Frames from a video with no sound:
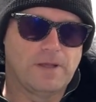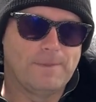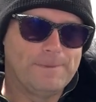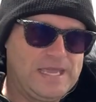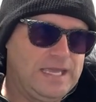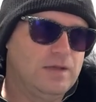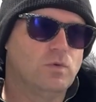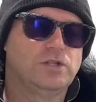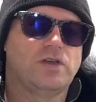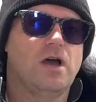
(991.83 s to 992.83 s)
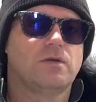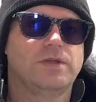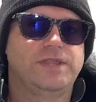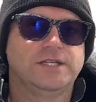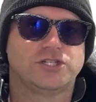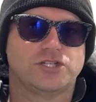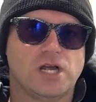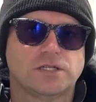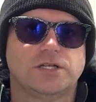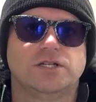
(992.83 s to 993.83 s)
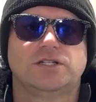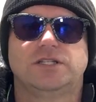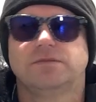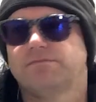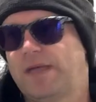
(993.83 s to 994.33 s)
We'll talk with the instructors and